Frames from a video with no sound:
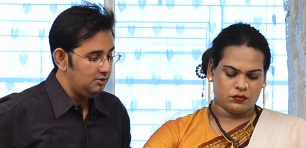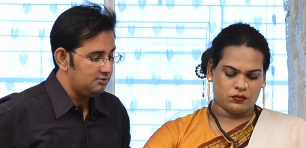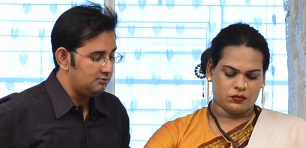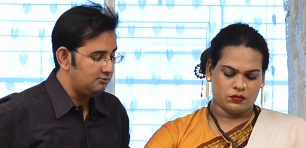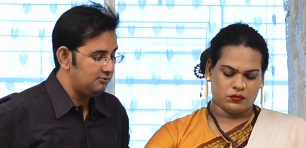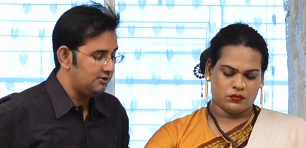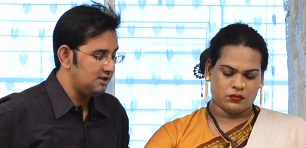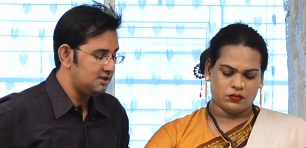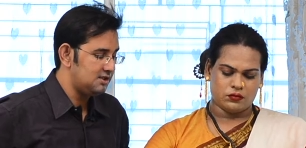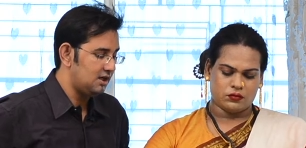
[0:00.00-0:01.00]

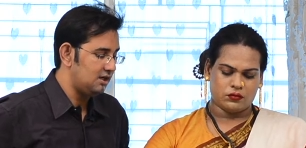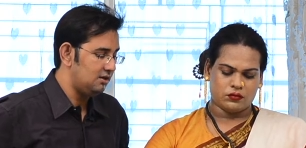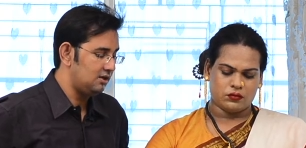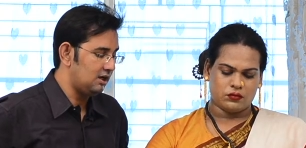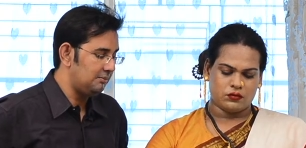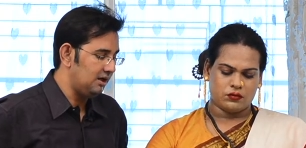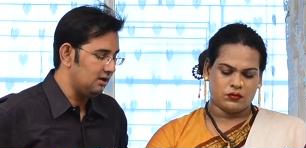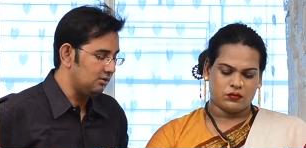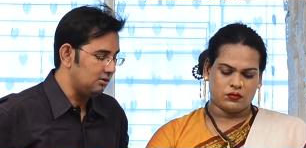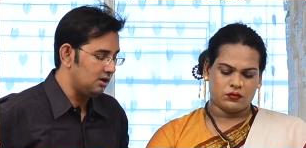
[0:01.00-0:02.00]
Speaker 1: first started coming
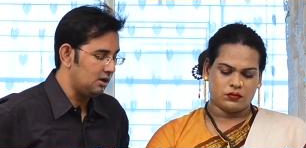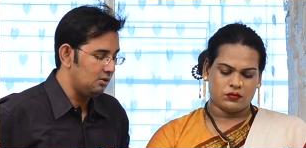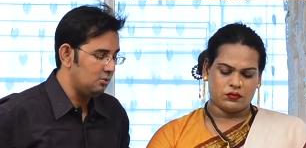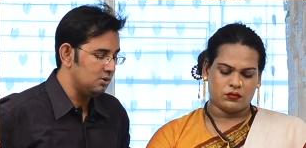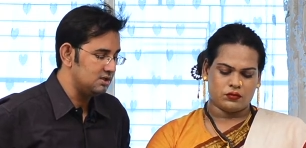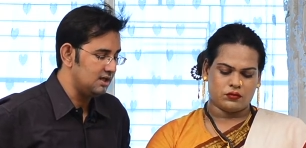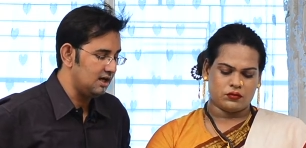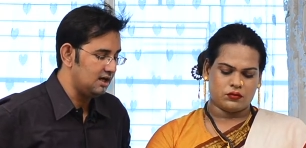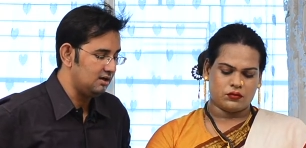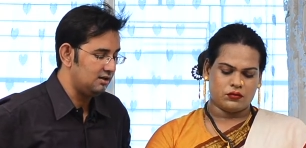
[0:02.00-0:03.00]
out, how was
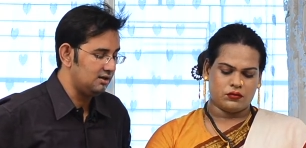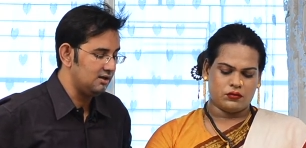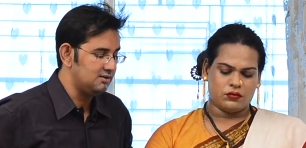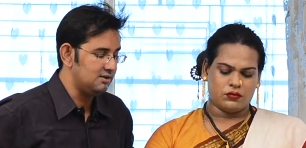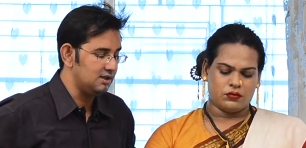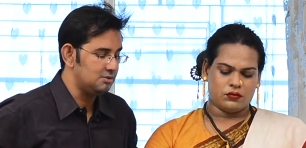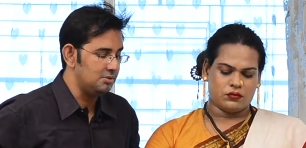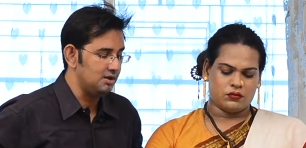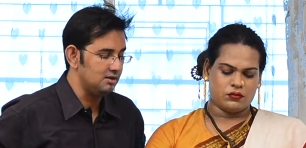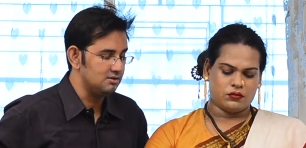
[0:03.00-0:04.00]
that as an
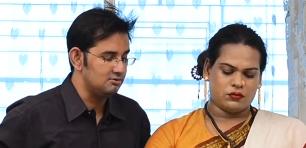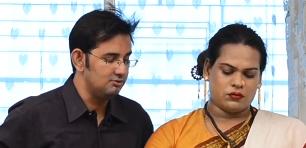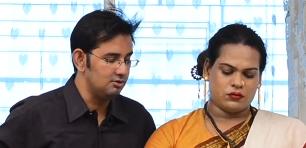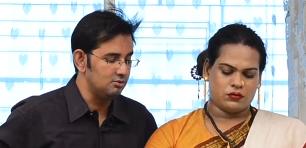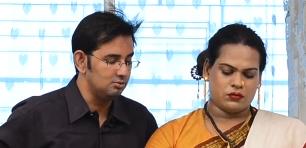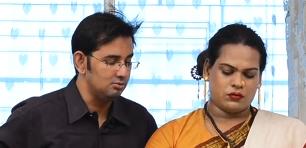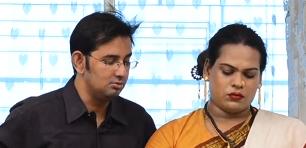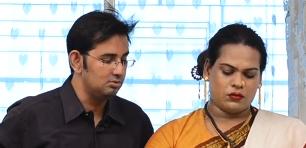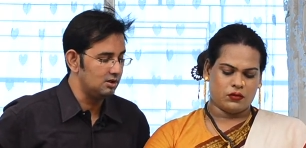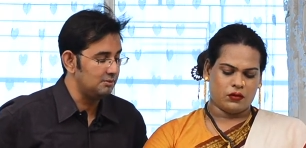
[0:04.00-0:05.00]
experience for
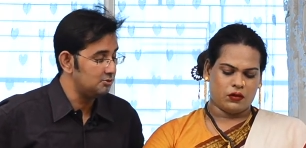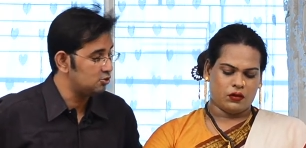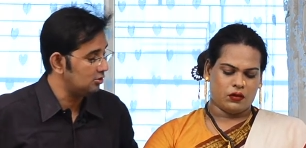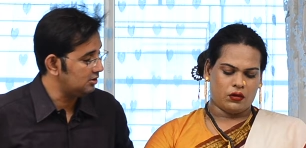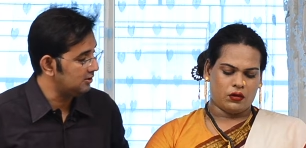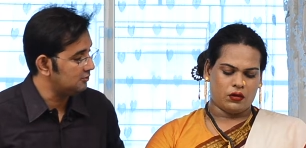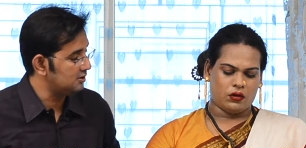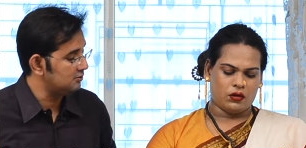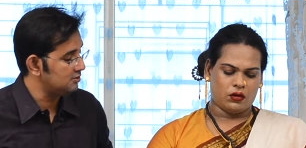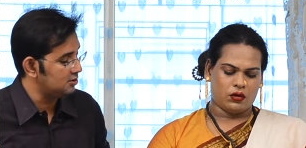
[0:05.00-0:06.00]
you? I'm sure that
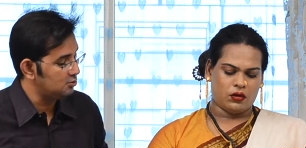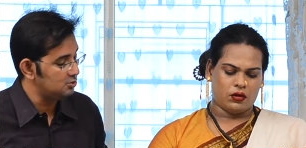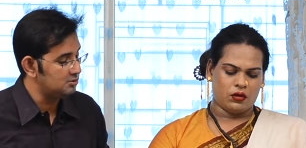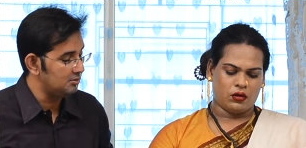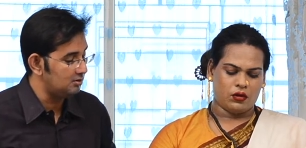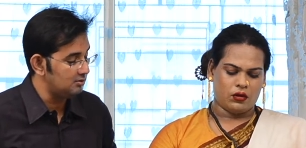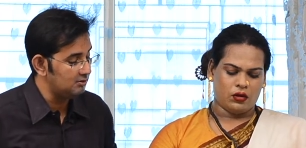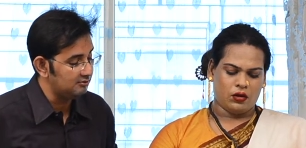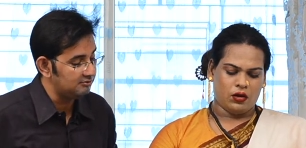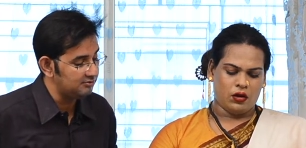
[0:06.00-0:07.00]
there was a huge
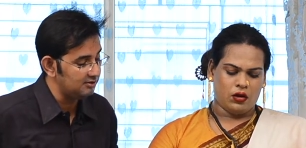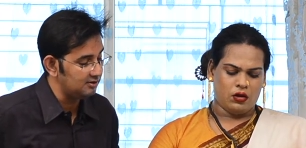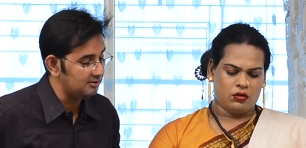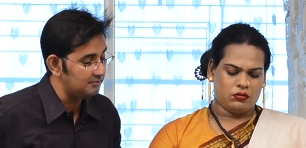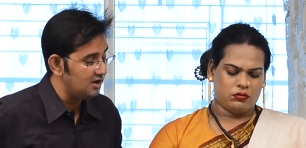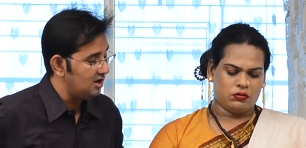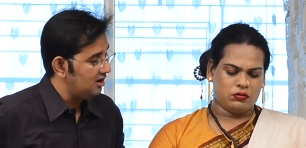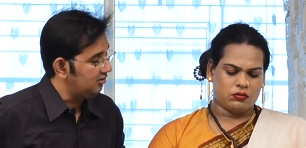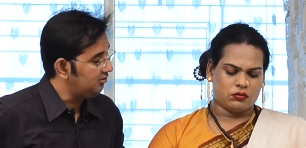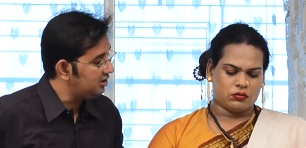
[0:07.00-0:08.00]
amount of uh,
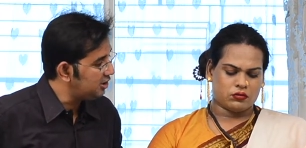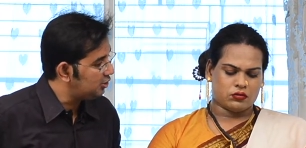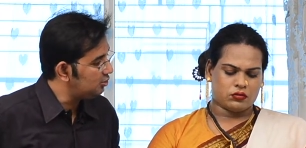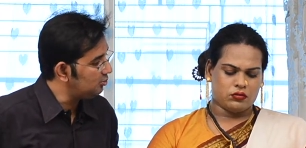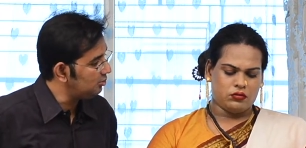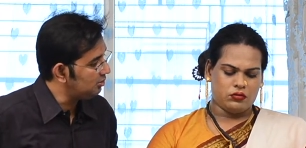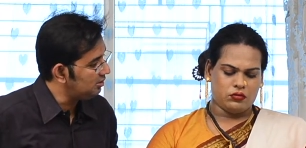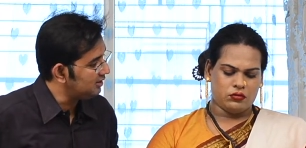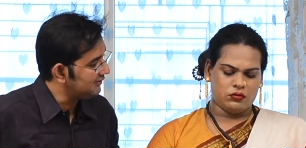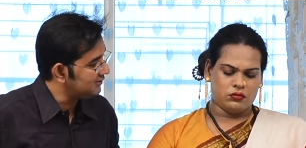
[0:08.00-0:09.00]

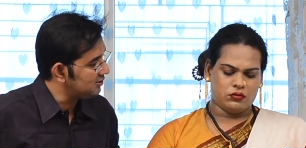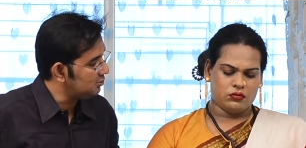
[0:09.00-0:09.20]
ridicule, there was a